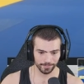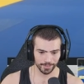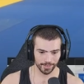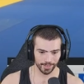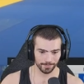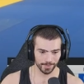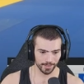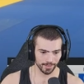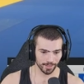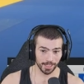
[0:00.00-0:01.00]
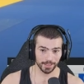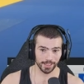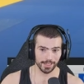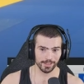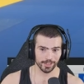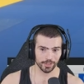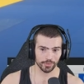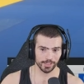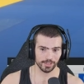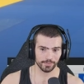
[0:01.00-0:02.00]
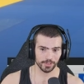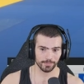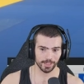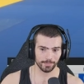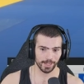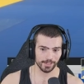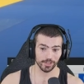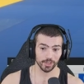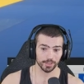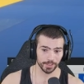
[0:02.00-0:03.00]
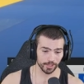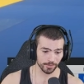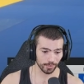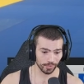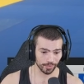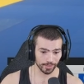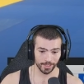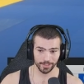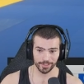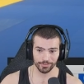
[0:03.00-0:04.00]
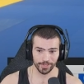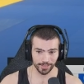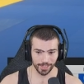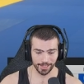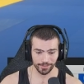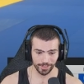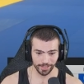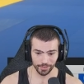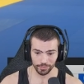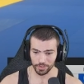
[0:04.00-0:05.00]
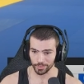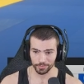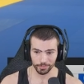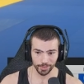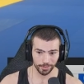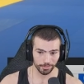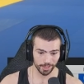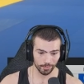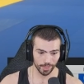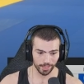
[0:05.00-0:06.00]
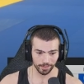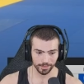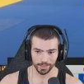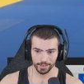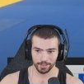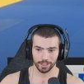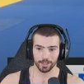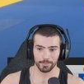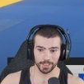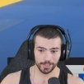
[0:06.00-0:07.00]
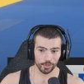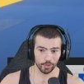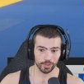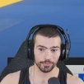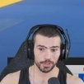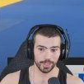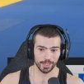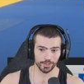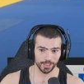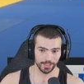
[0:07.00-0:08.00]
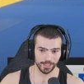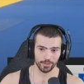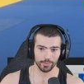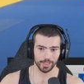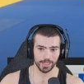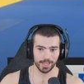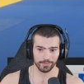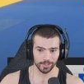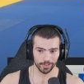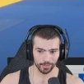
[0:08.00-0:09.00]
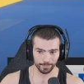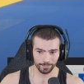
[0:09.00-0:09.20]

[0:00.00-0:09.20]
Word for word: All right. I like the aggressive attempt at passing off of his pole. I think that's fantastic, and you do it really, really well. Um, it is hard for you to actually get all the way down, though